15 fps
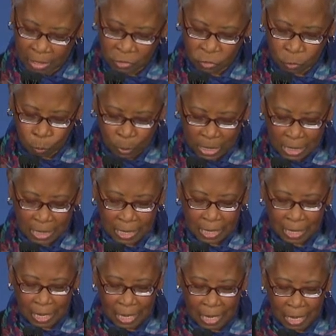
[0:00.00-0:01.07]
each
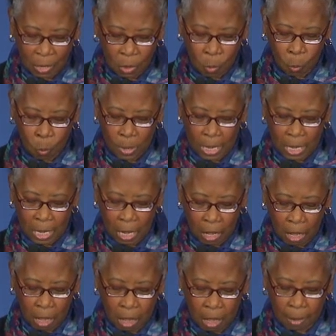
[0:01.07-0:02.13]
week,
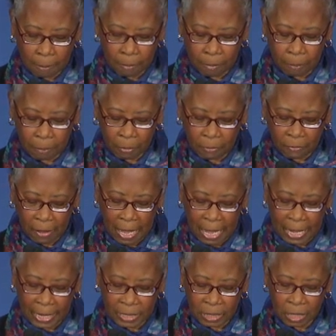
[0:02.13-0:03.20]
we
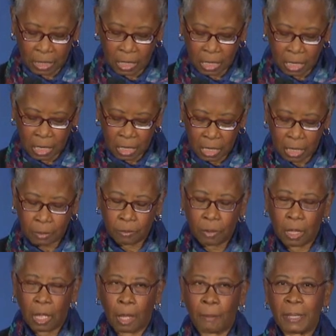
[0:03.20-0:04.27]
provide
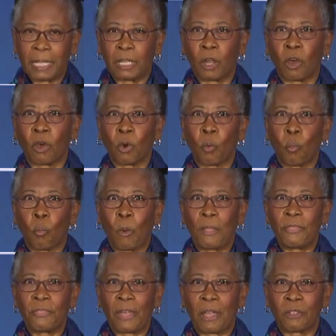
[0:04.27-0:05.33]
in our
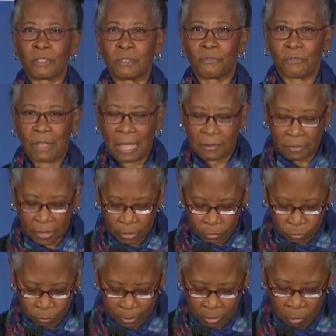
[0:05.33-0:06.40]

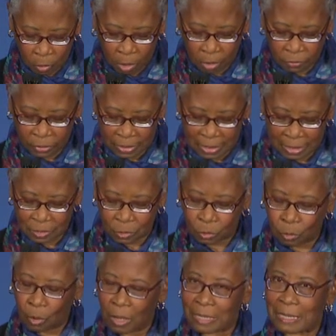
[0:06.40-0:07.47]
1,500 offices
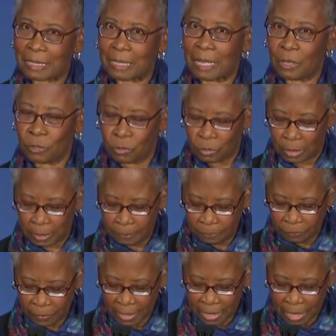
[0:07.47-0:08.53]
across the country.